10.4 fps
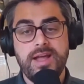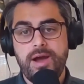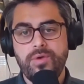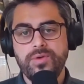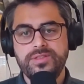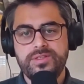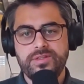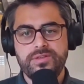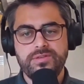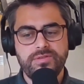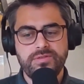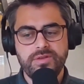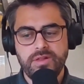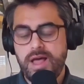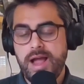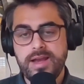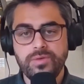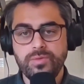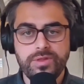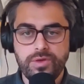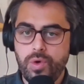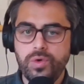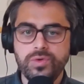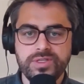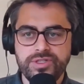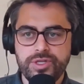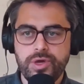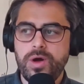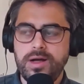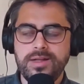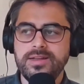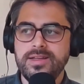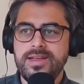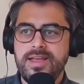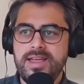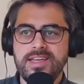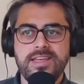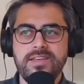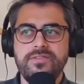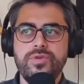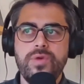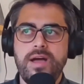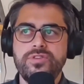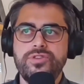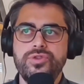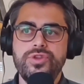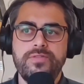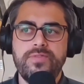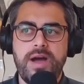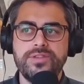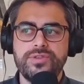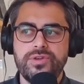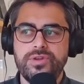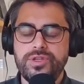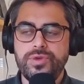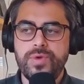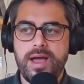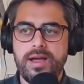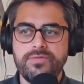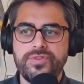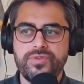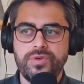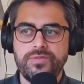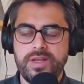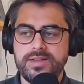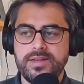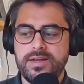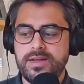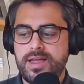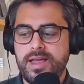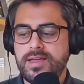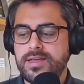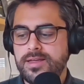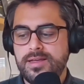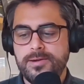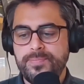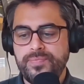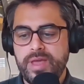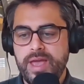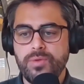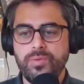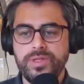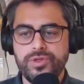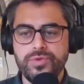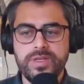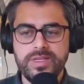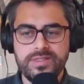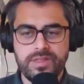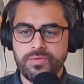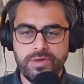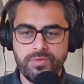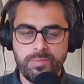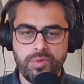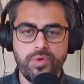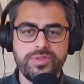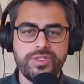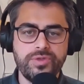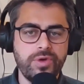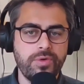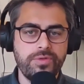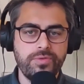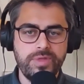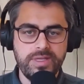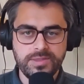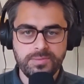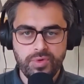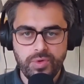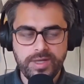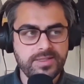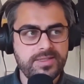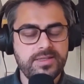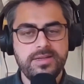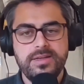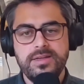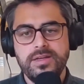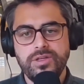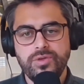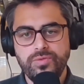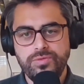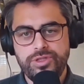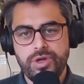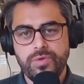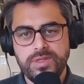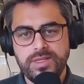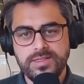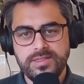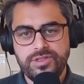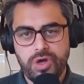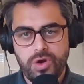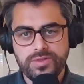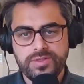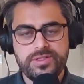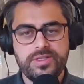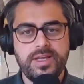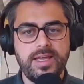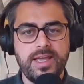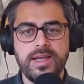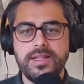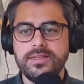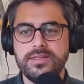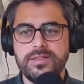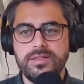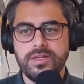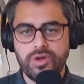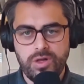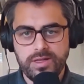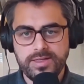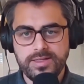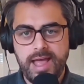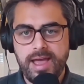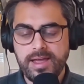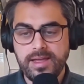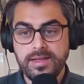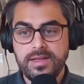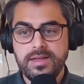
and how it's aligning with goals and so on, if you have a junior advisor and you have sort of like hey, we do these 3 reports, you go through these points, you show these charts, and you call it a day,